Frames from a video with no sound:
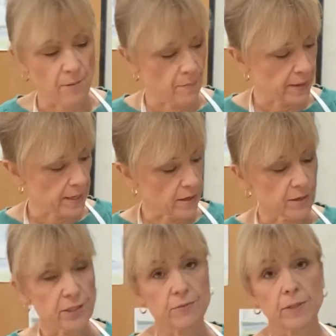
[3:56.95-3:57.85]
But I
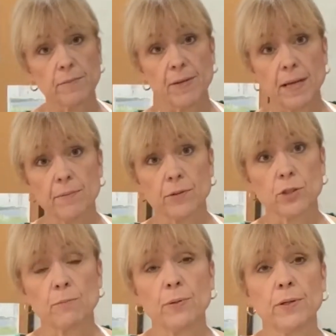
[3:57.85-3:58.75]
also want to be able to
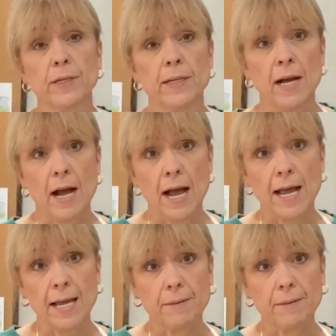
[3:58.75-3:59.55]
put a